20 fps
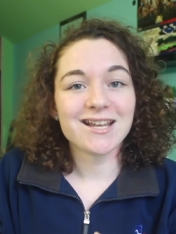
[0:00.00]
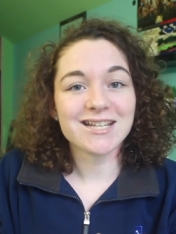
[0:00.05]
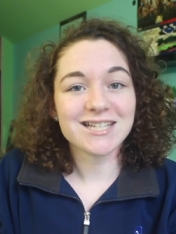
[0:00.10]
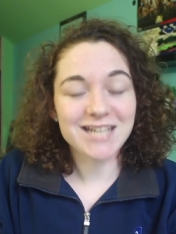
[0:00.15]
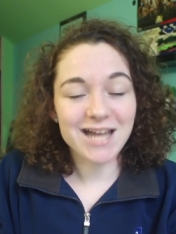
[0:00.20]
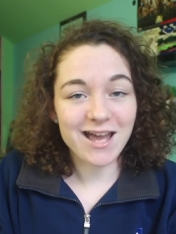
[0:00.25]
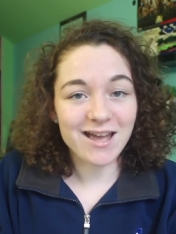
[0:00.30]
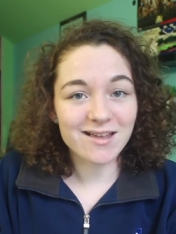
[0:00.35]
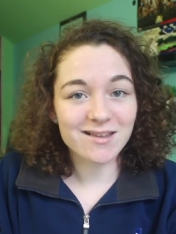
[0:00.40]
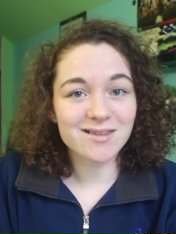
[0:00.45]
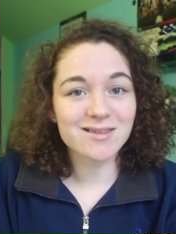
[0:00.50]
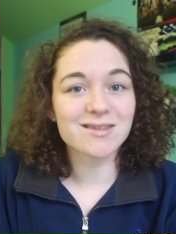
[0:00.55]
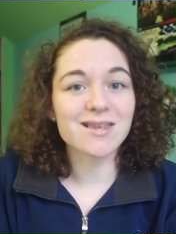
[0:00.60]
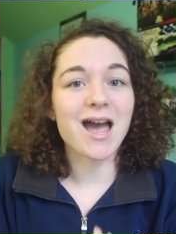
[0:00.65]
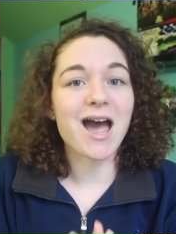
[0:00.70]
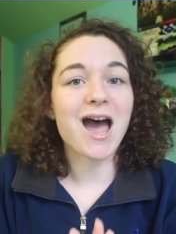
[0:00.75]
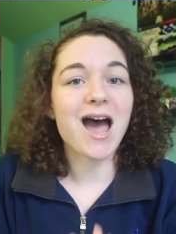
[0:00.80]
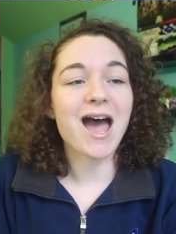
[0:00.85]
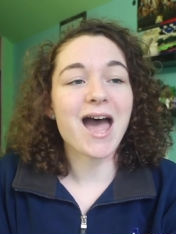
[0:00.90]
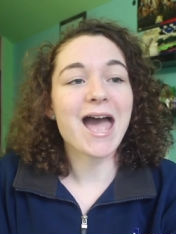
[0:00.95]
Yes,
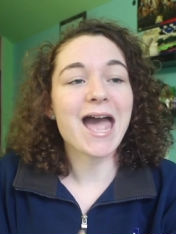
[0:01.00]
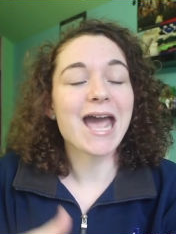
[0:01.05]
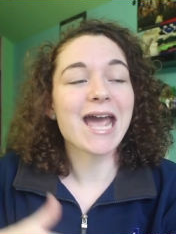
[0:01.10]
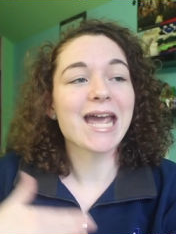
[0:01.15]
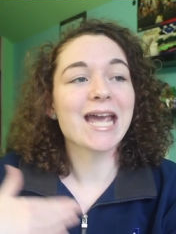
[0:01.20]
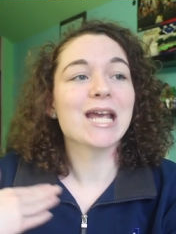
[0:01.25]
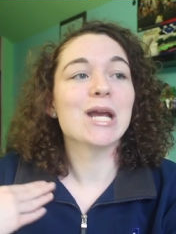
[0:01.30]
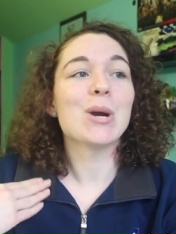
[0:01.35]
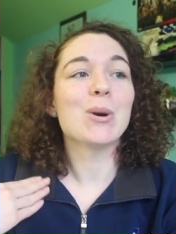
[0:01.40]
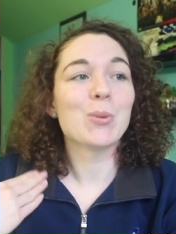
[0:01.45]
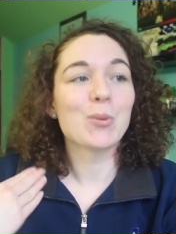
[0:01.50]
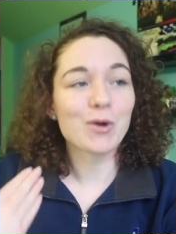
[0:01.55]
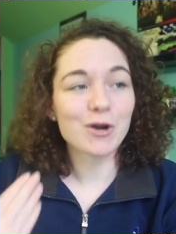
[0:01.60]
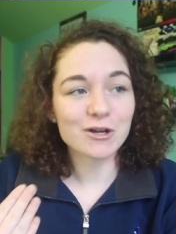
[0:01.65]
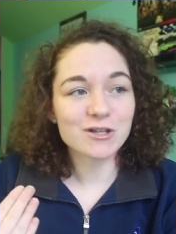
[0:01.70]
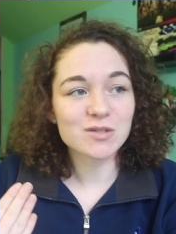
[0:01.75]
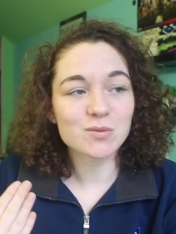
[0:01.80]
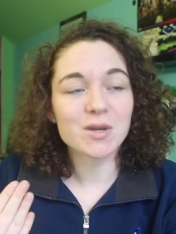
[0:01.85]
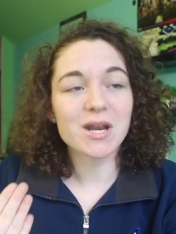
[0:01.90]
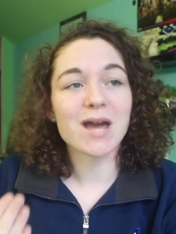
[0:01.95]
I
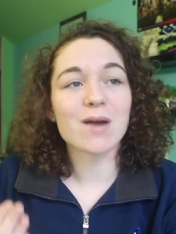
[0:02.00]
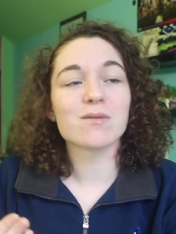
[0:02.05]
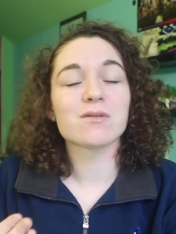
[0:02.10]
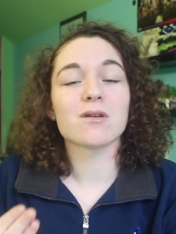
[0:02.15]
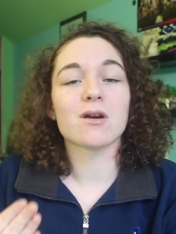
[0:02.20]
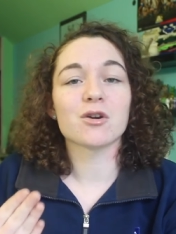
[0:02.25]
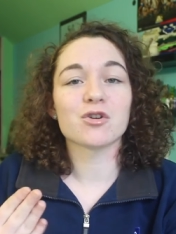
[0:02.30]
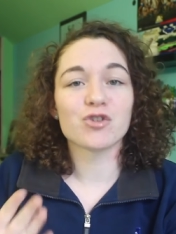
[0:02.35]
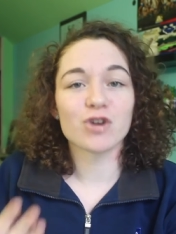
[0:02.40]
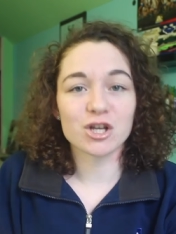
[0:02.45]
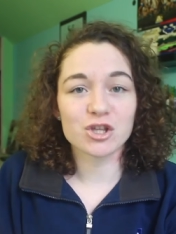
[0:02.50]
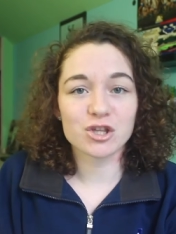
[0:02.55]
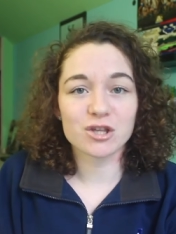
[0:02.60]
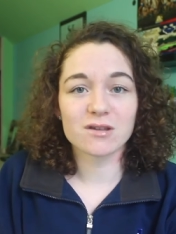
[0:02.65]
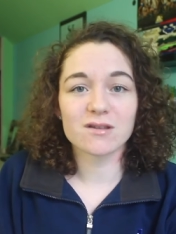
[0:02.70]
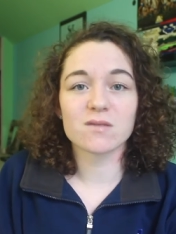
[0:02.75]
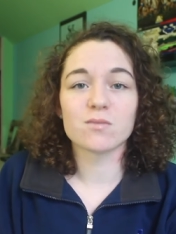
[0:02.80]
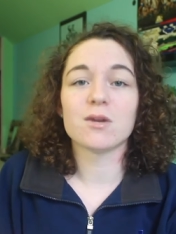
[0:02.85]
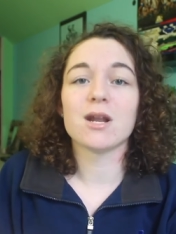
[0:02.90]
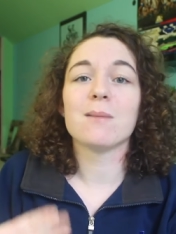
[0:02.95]
worked when I was on
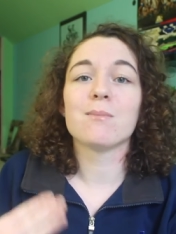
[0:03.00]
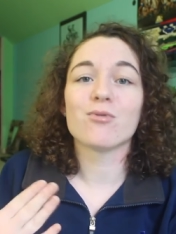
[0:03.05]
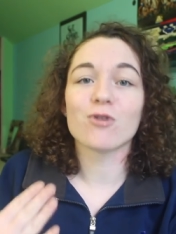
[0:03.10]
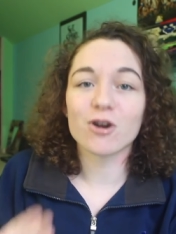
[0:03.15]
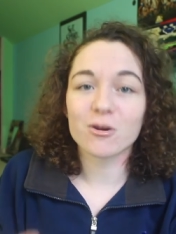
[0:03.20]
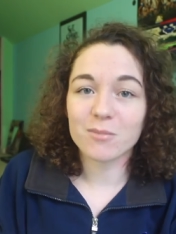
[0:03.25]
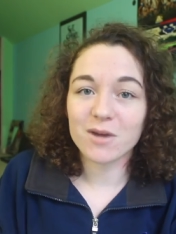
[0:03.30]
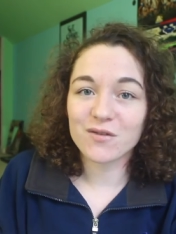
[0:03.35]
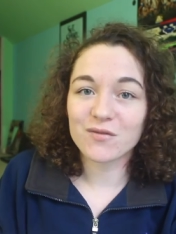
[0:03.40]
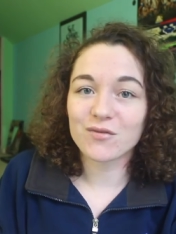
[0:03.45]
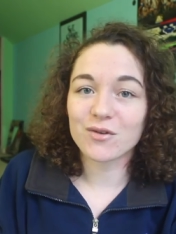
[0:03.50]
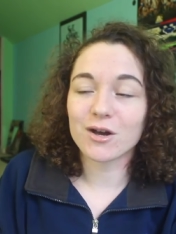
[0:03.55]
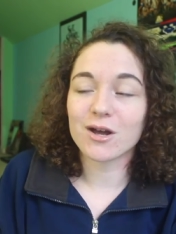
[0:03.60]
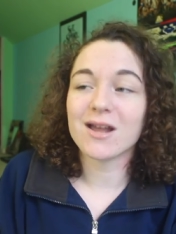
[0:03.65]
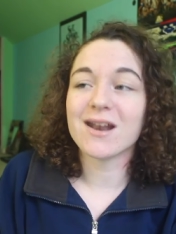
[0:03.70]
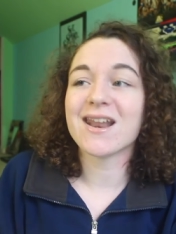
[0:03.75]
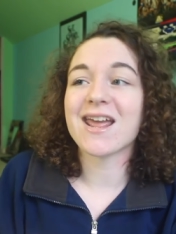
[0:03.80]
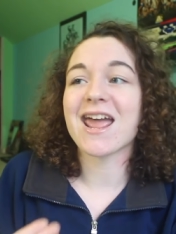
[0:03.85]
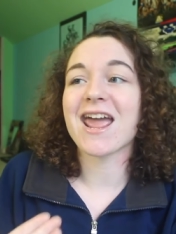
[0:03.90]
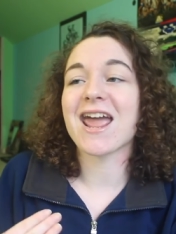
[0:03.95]
crutches when I broke my
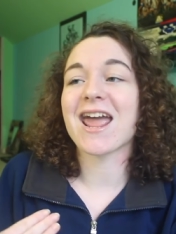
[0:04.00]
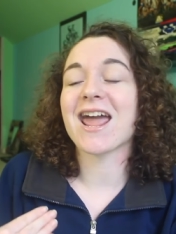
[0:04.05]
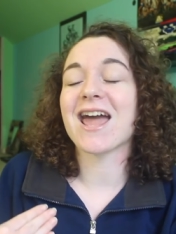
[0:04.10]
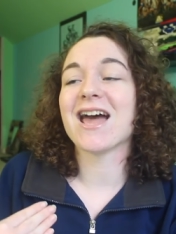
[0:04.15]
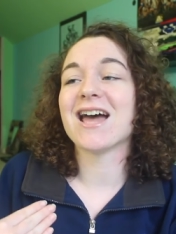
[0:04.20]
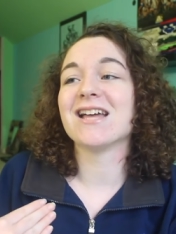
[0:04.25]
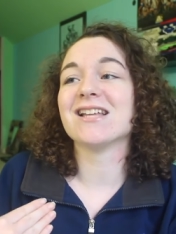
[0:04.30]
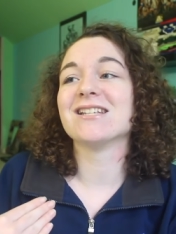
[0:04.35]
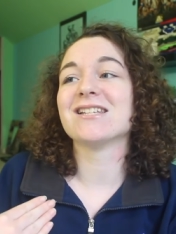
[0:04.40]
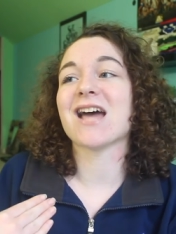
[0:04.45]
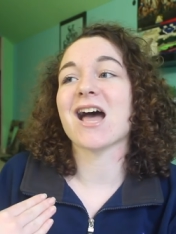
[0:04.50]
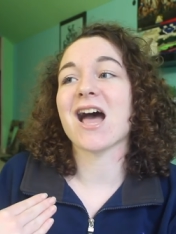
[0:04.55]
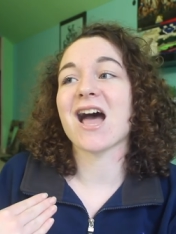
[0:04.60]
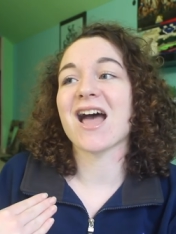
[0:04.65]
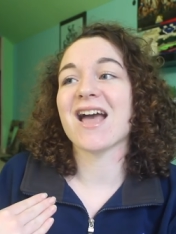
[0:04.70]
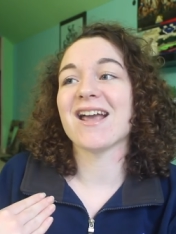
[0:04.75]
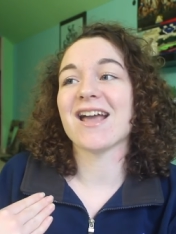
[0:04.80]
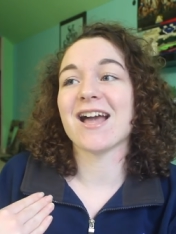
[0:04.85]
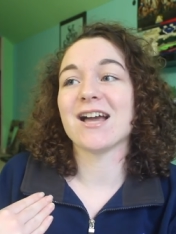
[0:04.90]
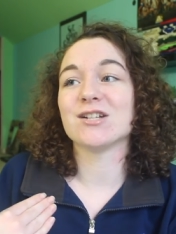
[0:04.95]
foot and
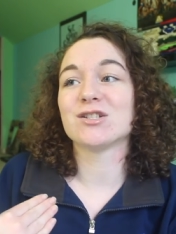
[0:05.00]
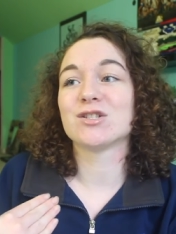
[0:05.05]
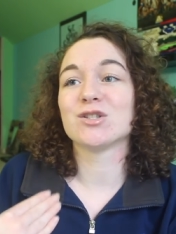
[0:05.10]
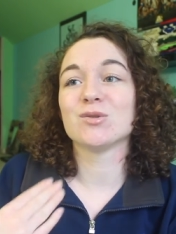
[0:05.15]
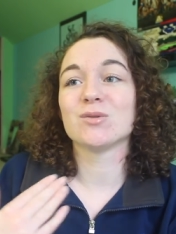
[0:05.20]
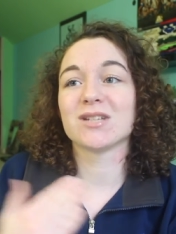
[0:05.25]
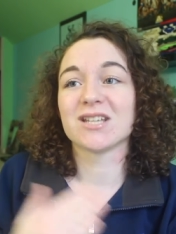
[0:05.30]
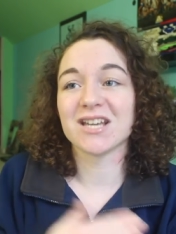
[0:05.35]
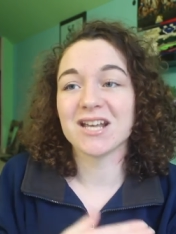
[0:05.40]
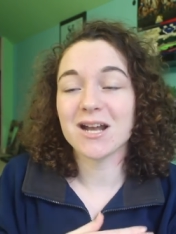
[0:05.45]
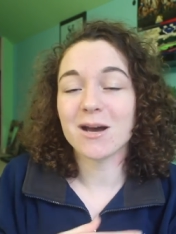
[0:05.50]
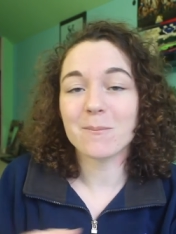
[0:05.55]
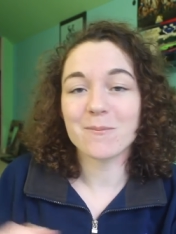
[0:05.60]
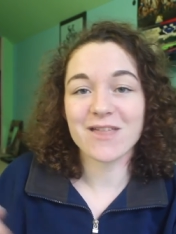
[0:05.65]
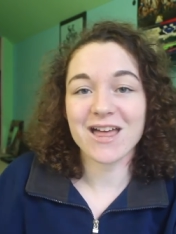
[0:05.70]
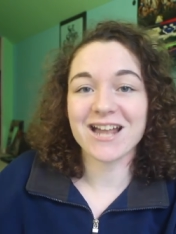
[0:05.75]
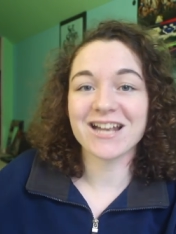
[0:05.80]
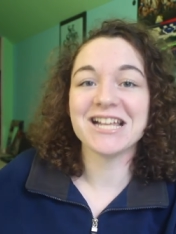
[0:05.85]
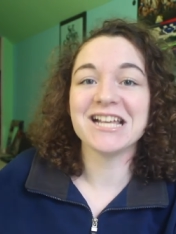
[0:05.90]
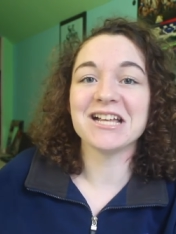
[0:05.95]
I had to get up
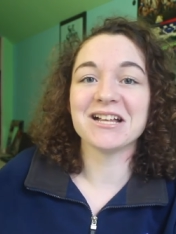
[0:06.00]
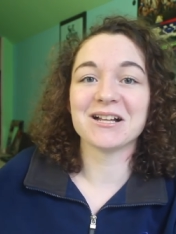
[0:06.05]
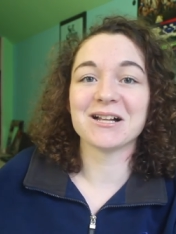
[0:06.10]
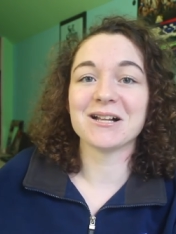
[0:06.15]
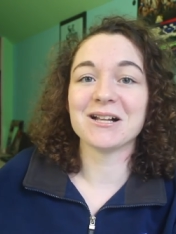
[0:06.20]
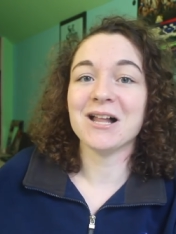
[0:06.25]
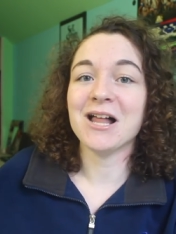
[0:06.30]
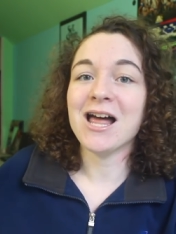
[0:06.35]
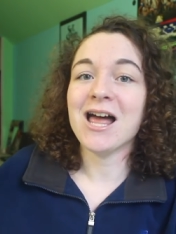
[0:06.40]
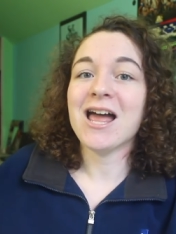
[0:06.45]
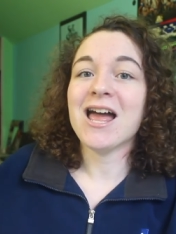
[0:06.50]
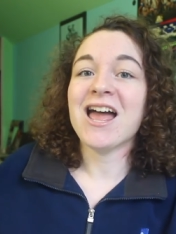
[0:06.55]
that hill